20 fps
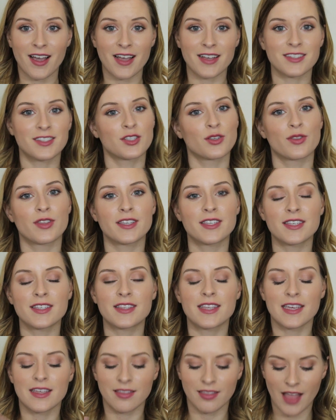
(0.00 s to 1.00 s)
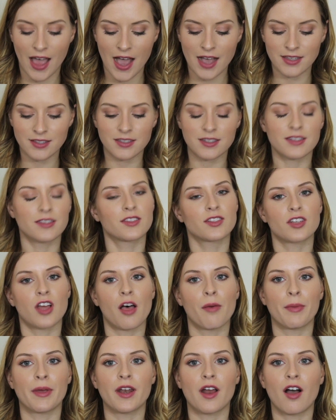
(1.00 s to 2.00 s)
guys, so this is the last
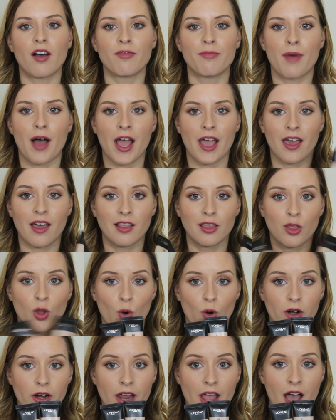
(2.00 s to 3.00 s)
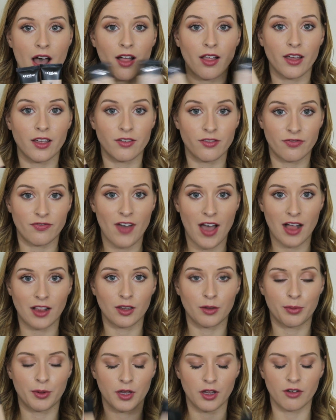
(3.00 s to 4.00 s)
installment of my L'Oreal
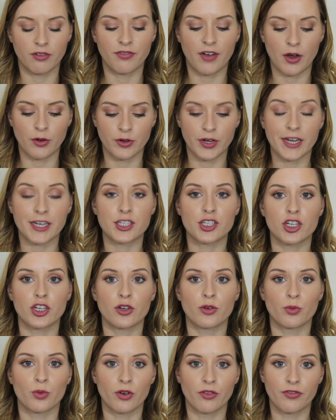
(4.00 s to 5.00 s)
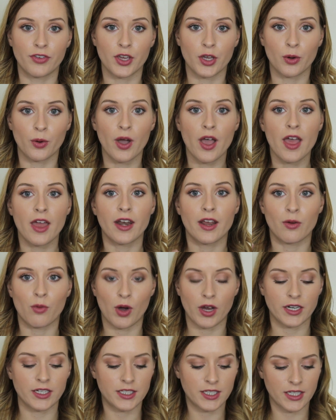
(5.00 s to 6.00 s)
Infallible foundation review, and I
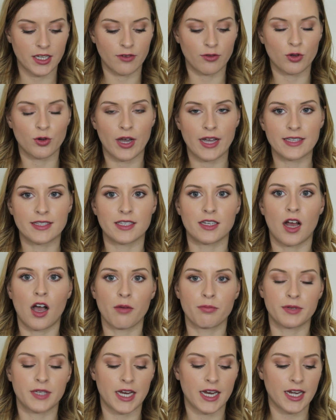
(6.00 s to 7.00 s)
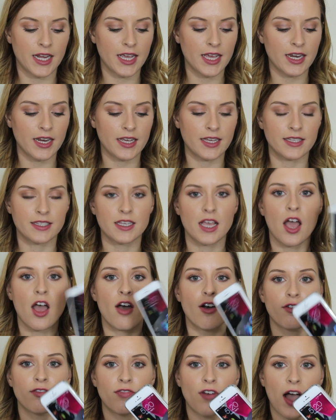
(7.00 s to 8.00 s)
wanted to give you guys an update. It is
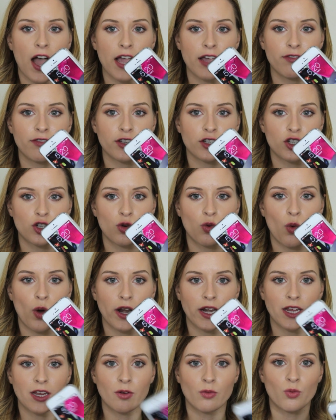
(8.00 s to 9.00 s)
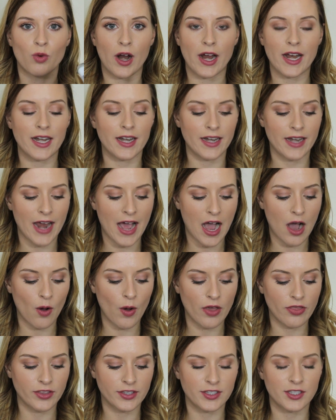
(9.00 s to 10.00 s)
5:20 right now,
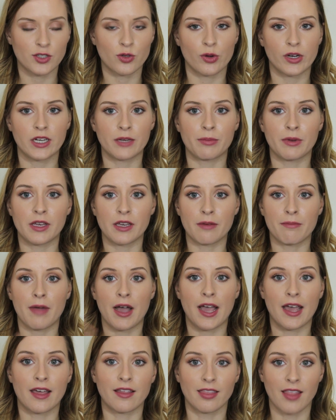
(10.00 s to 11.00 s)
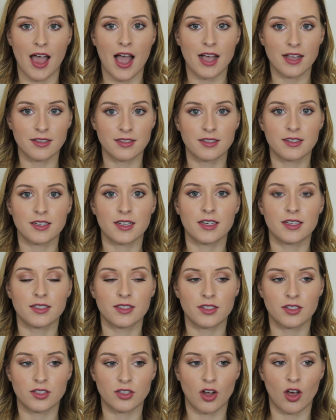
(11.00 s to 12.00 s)
and this is going to be my last
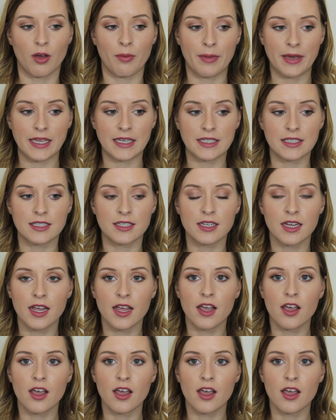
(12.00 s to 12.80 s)
installment